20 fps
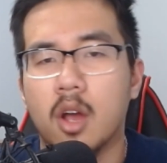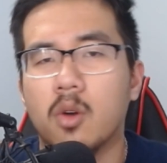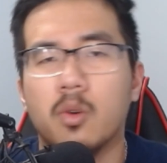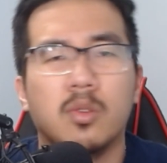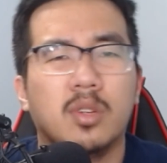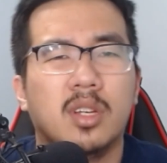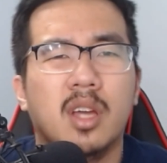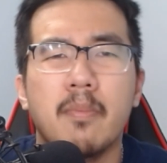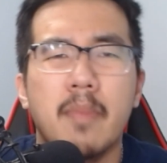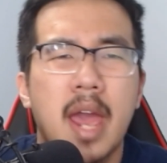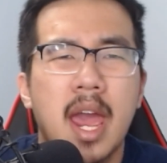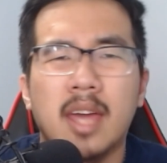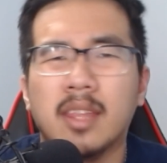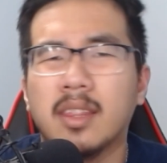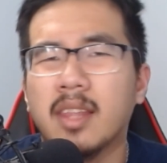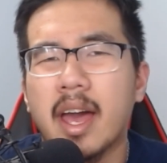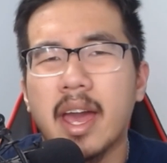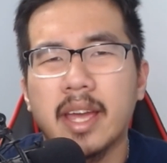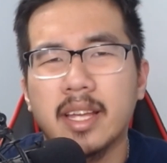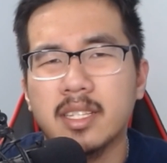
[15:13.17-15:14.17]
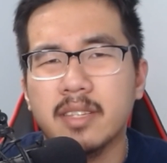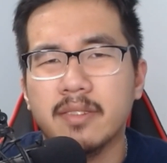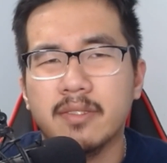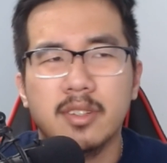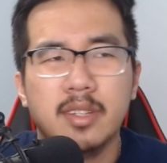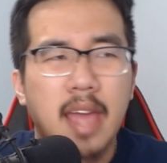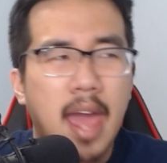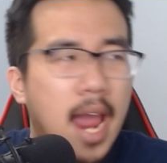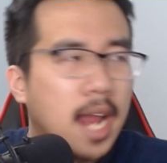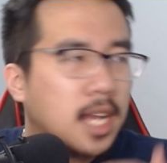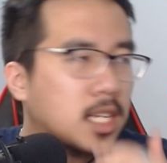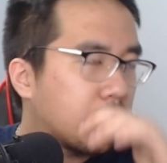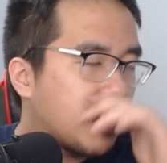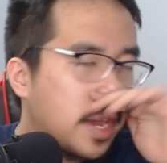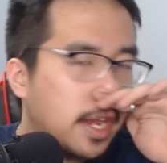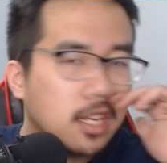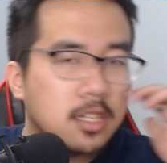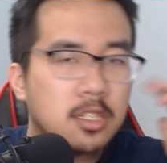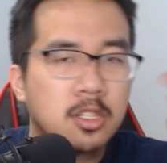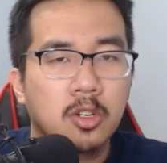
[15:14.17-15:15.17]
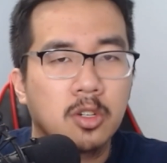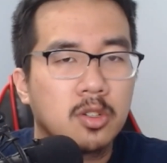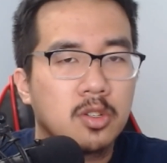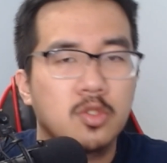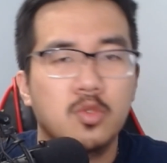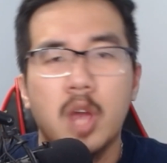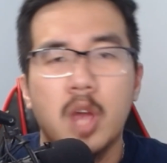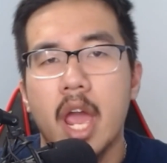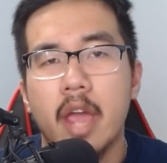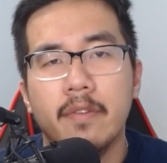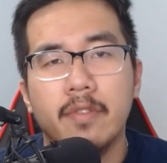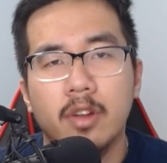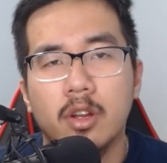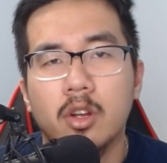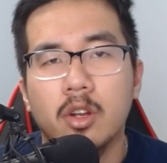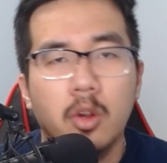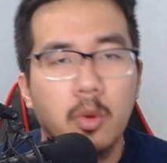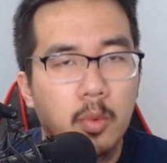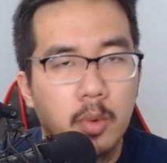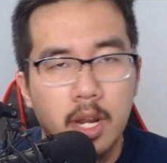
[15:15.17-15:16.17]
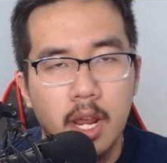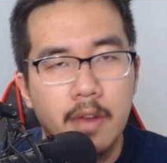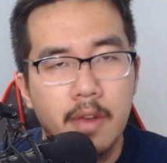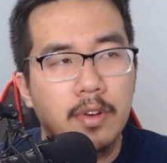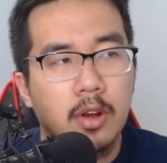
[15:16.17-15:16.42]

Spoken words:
command line to just activate a certain driver or whatever.